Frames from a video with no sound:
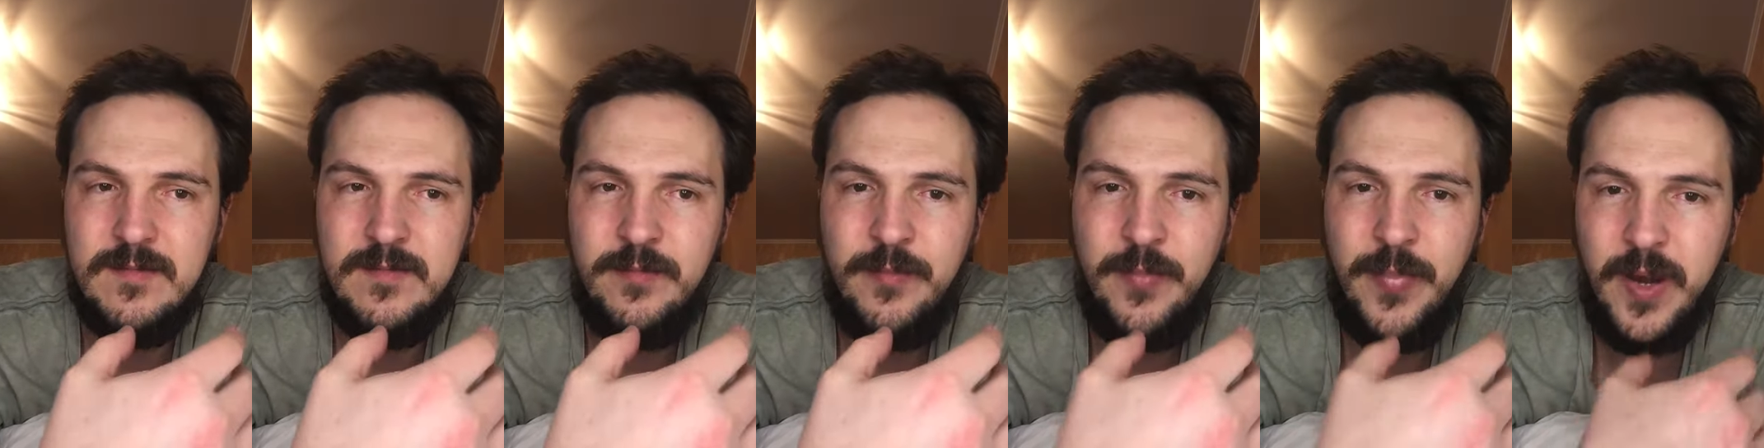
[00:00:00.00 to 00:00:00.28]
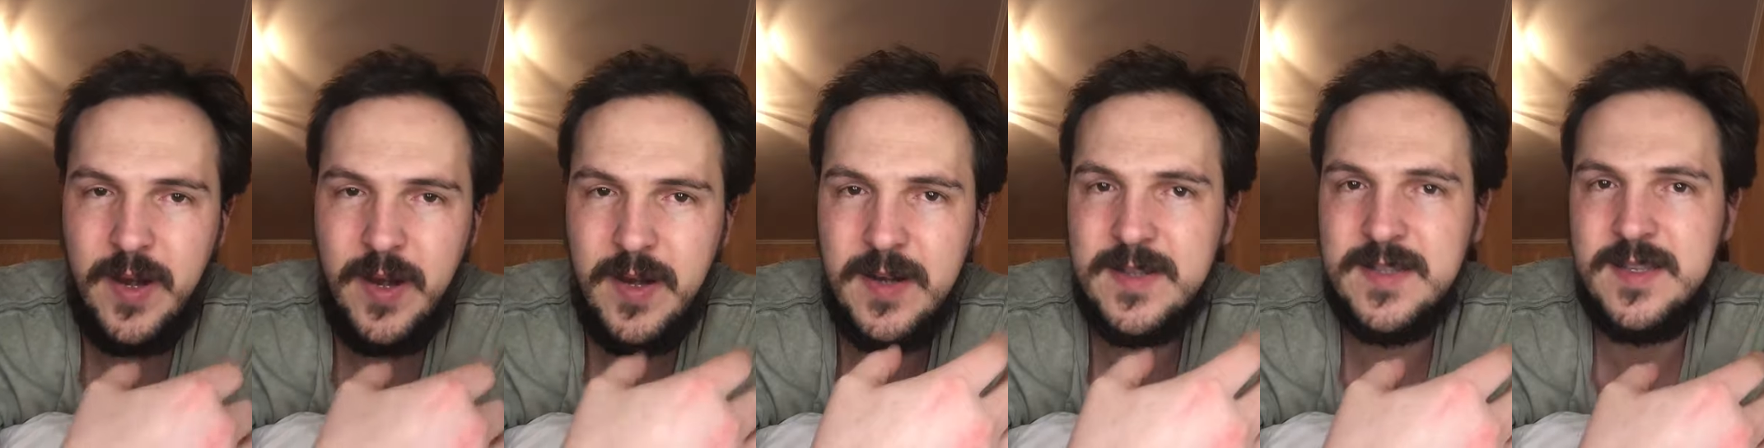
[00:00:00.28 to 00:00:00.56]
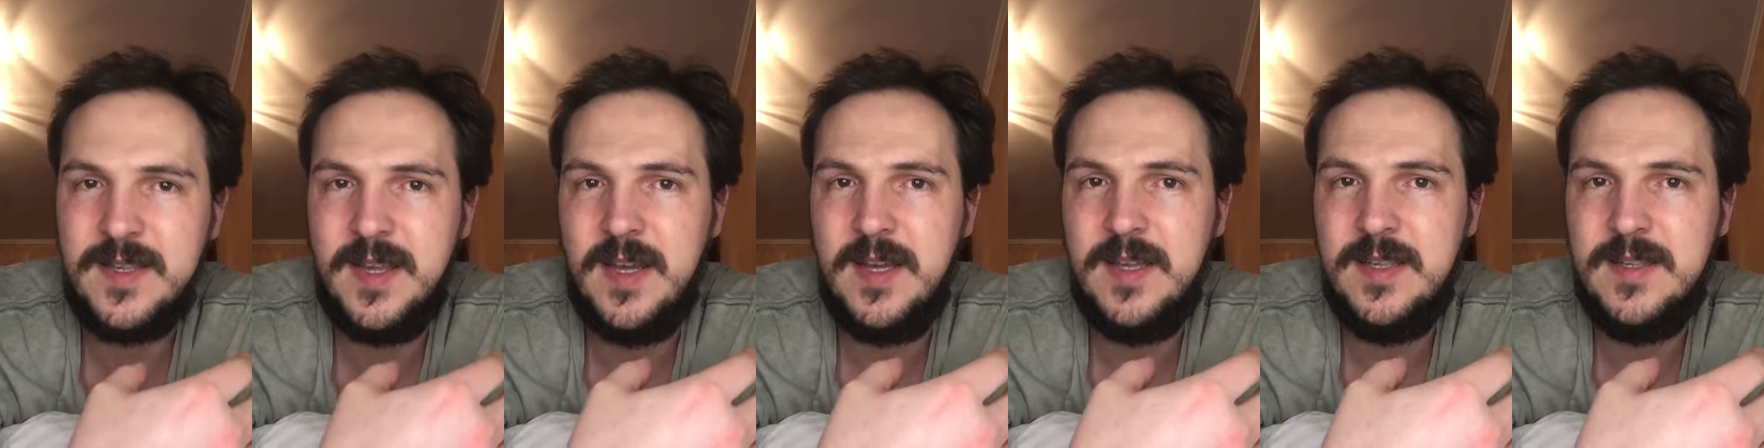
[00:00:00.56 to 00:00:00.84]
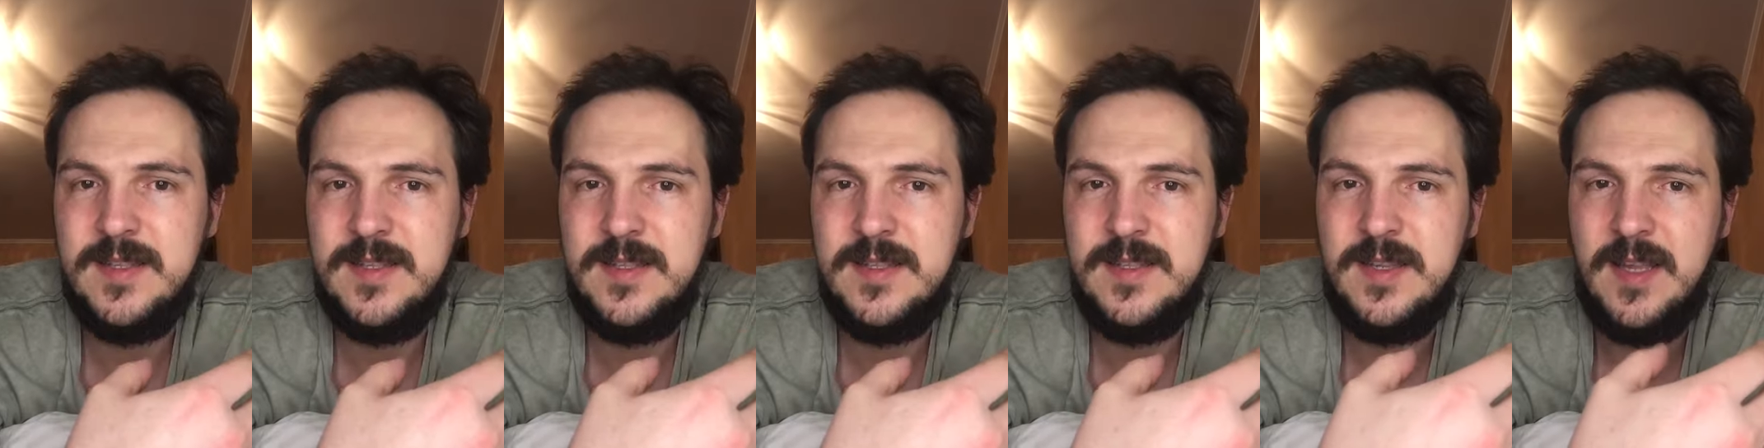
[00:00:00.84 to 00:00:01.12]

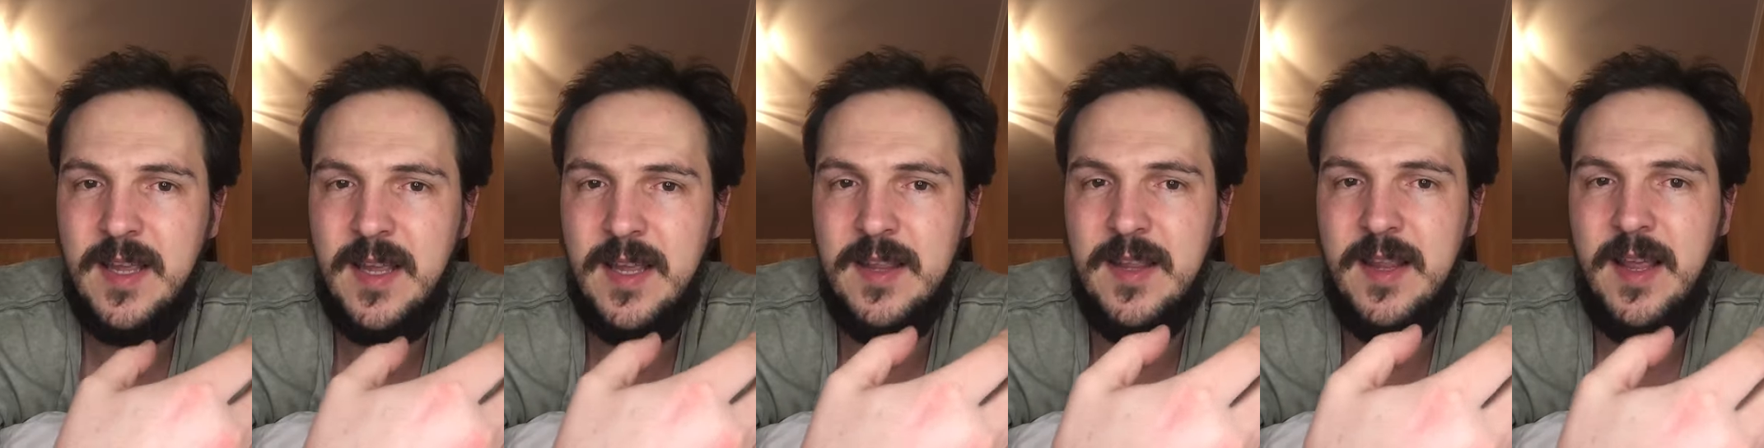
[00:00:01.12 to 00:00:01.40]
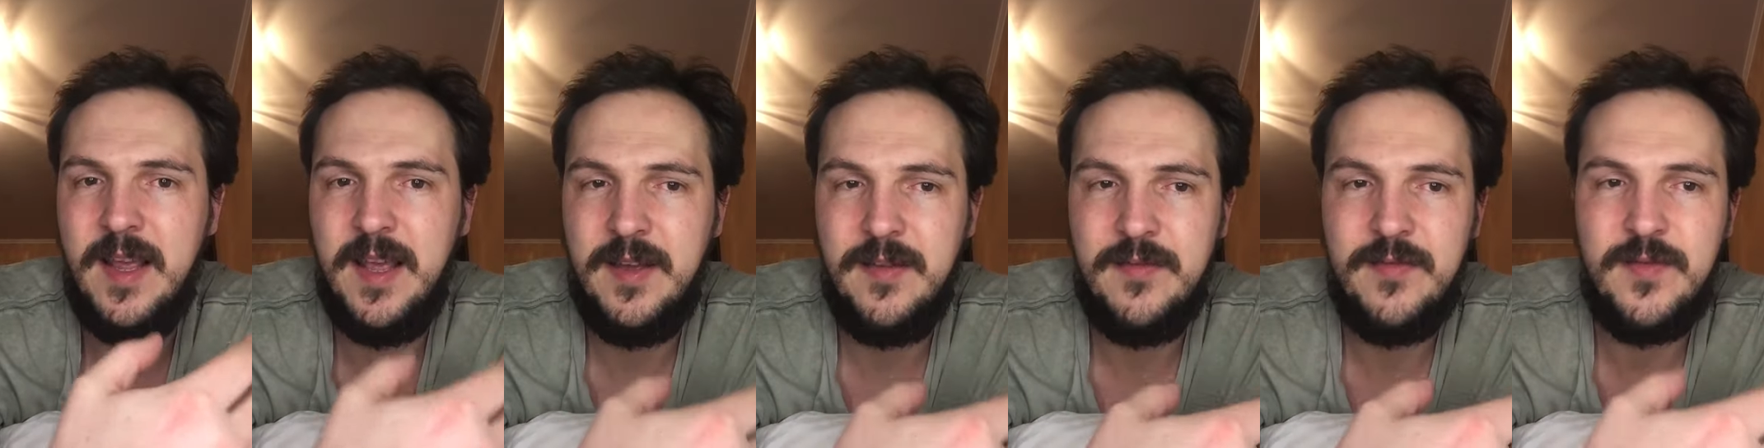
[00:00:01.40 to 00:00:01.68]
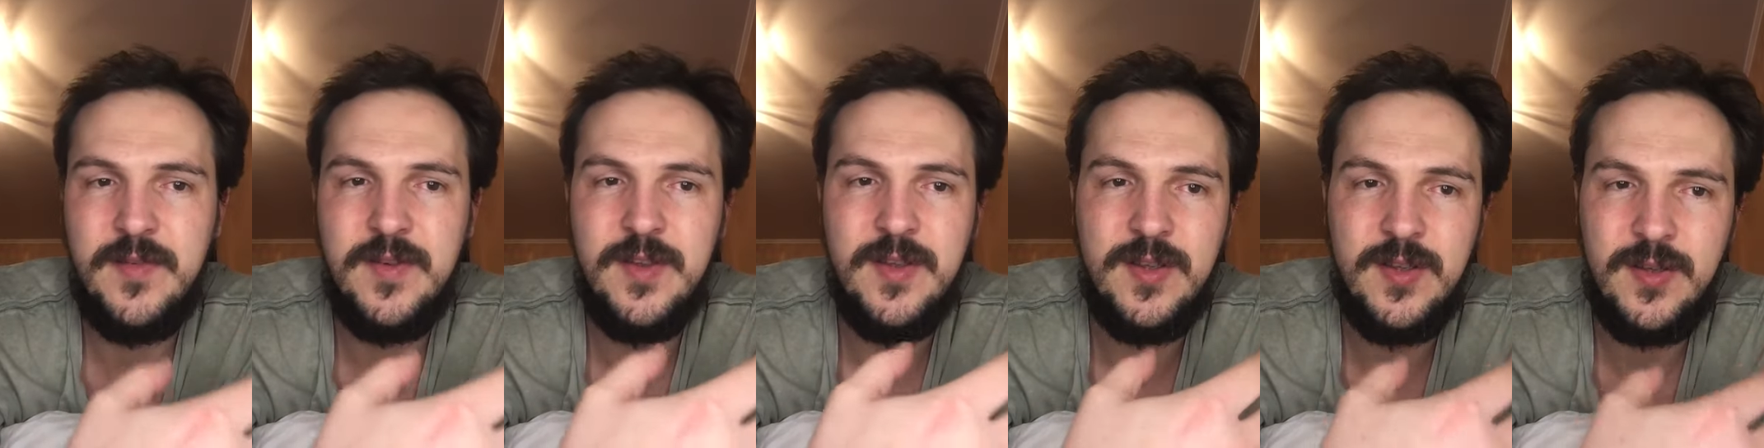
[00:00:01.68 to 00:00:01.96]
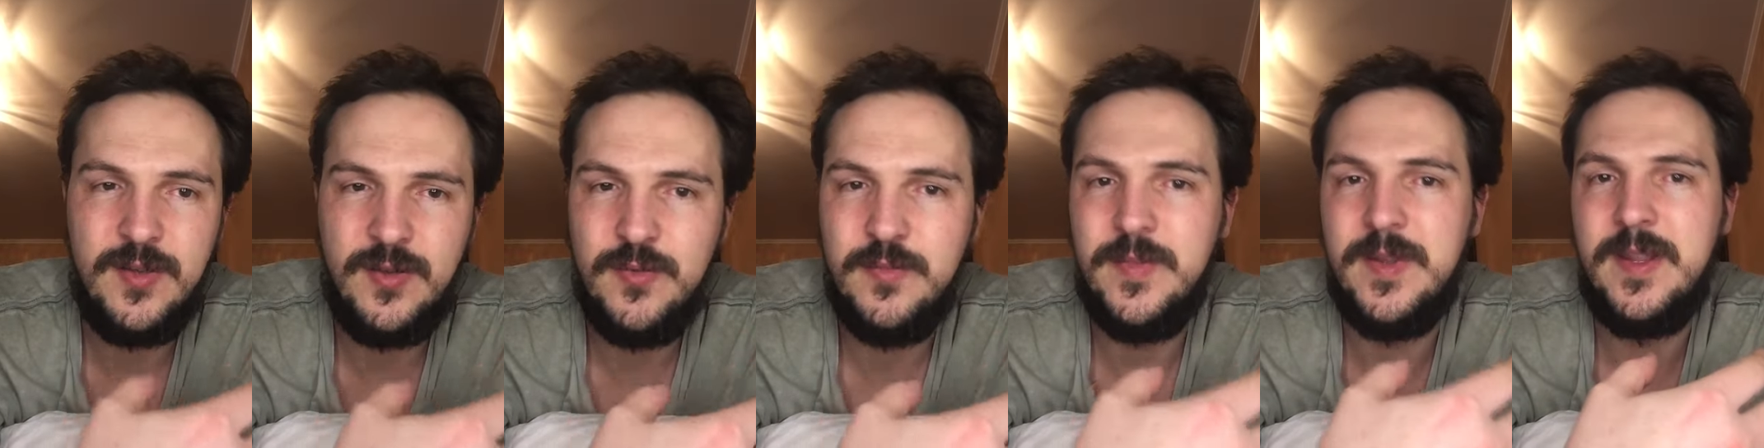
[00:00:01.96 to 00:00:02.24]
parasites, and every
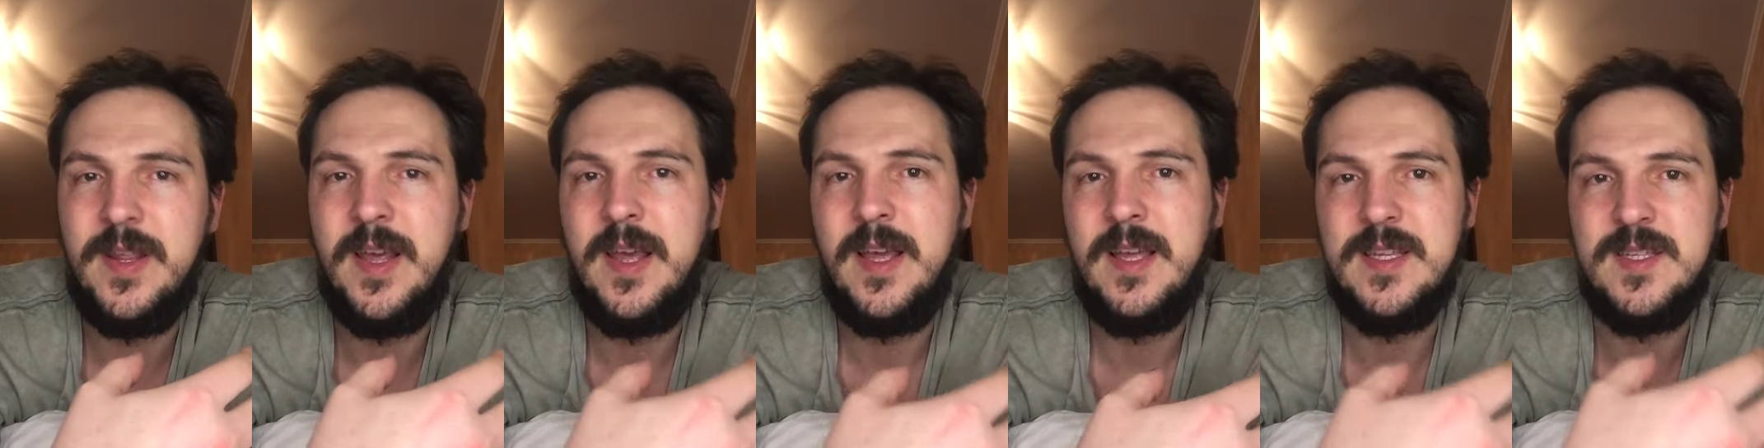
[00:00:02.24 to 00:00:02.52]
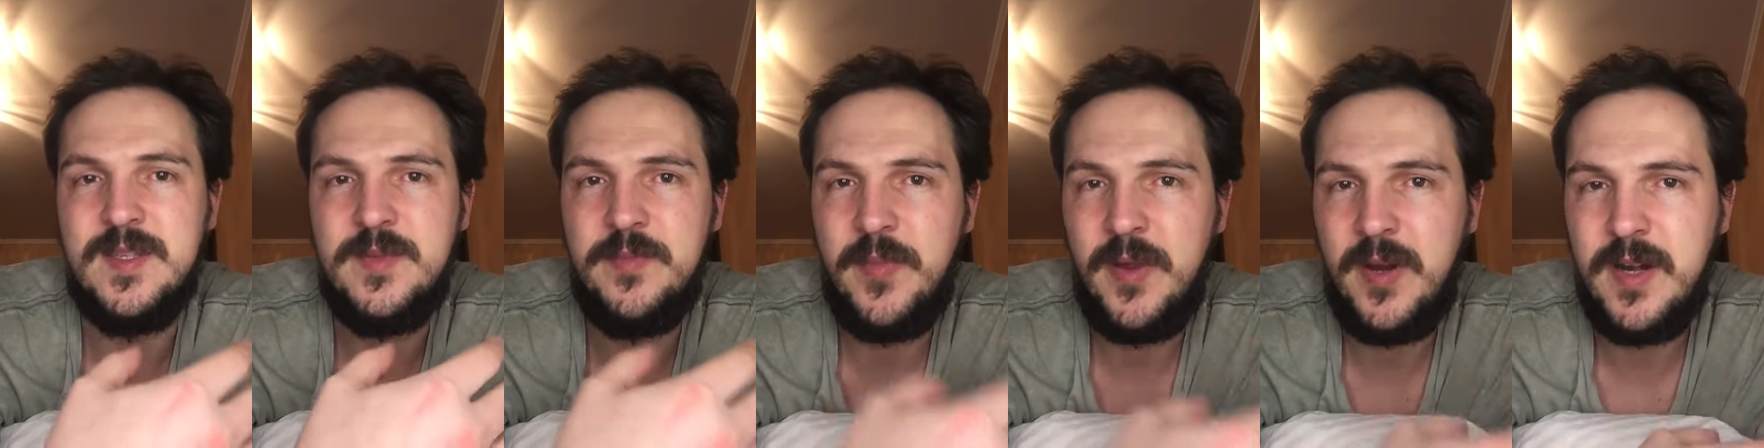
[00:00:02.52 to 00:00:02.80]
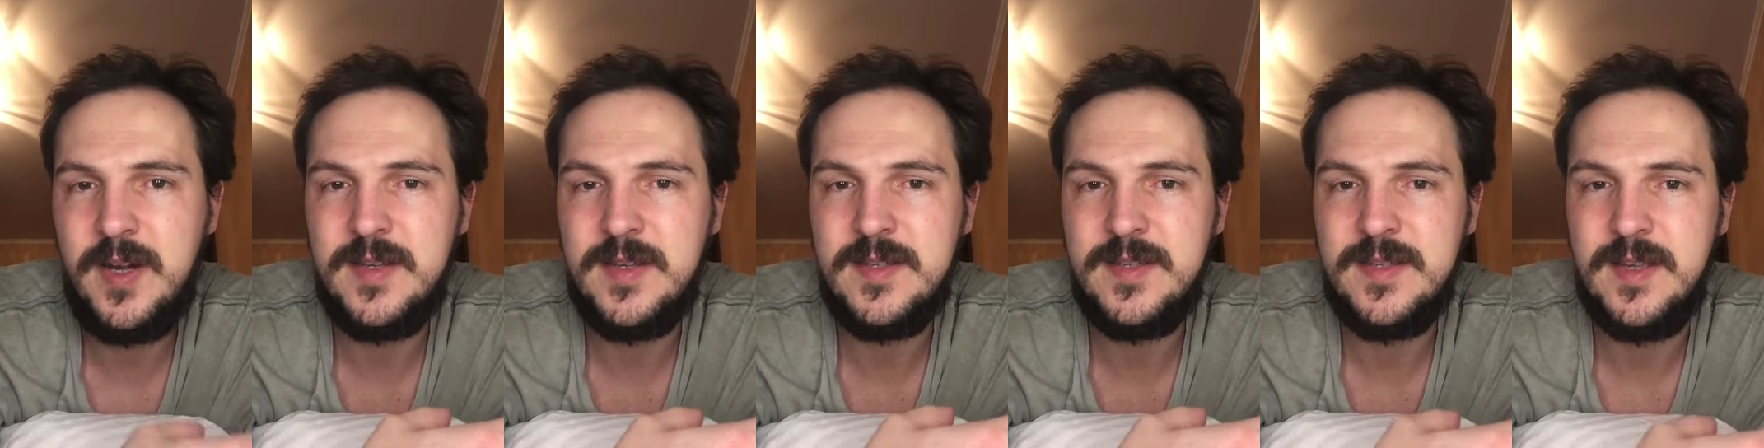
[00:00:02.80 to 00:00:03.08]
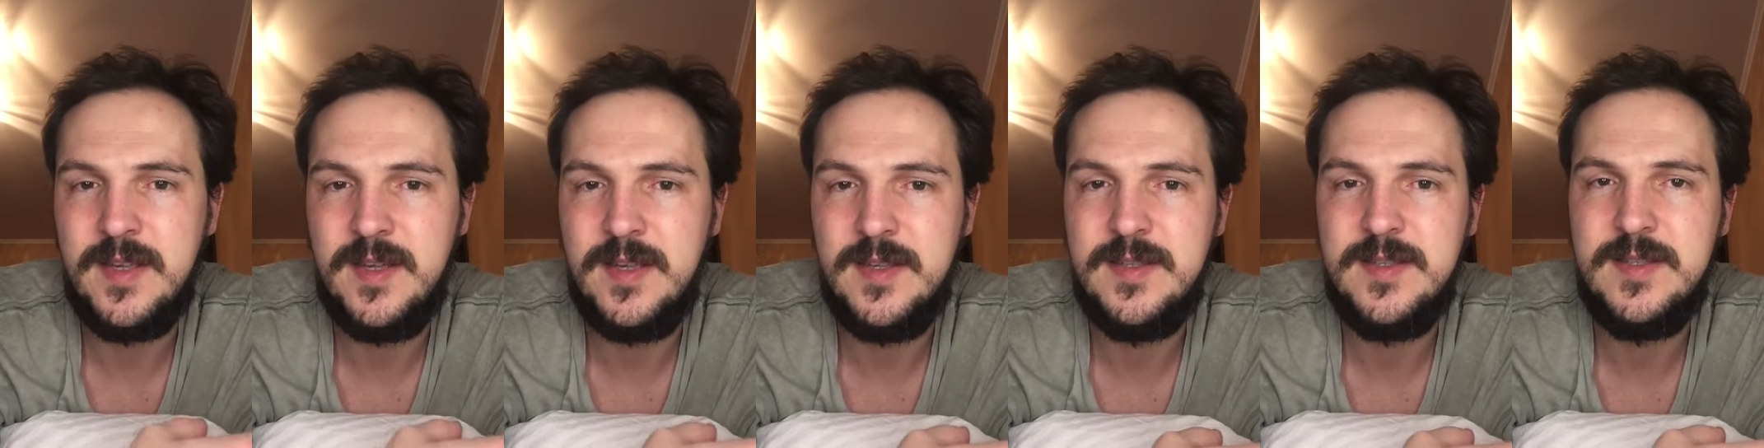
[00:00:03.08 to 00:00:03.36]
human has
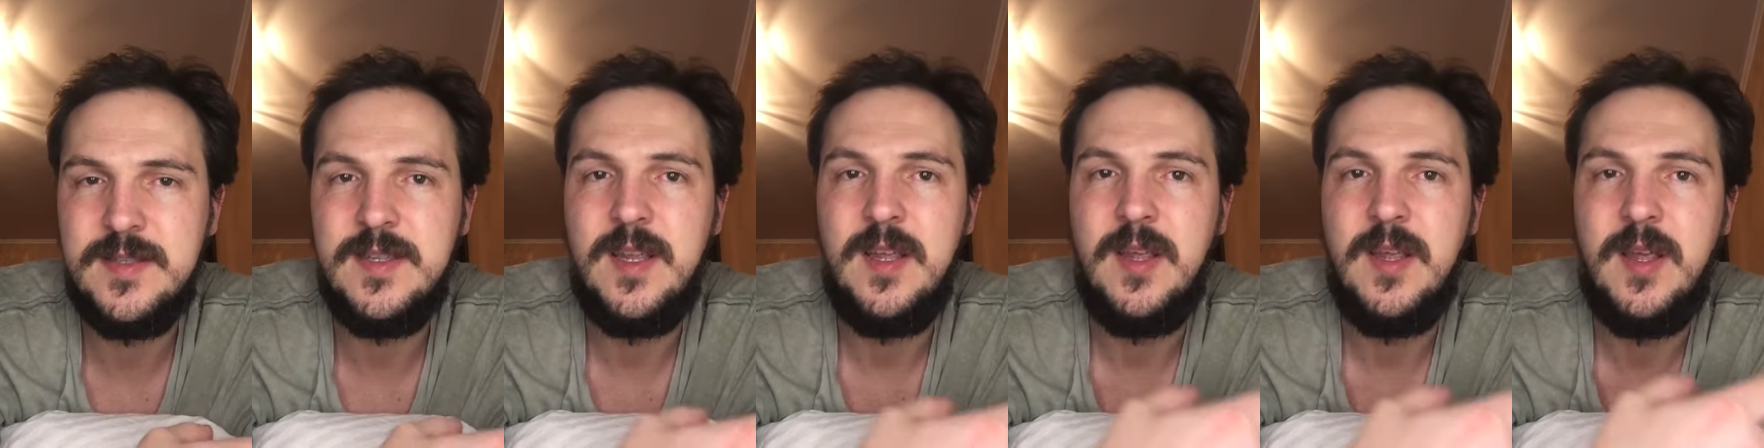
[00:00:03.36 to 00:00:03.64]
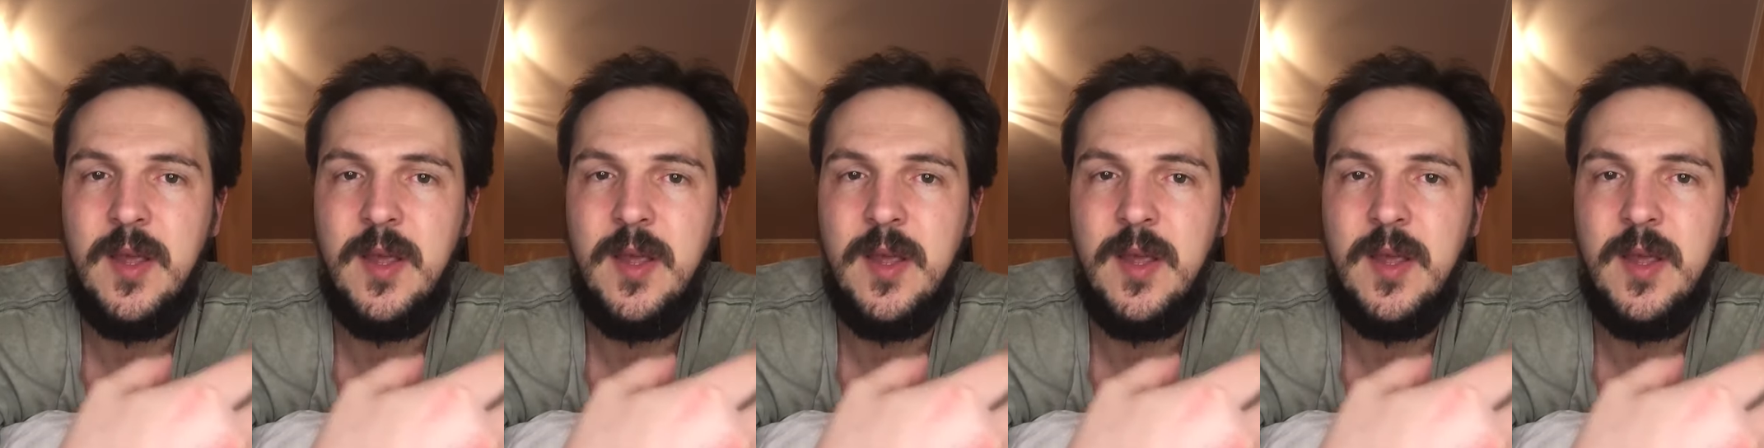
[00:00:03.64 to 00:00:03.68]
parasites,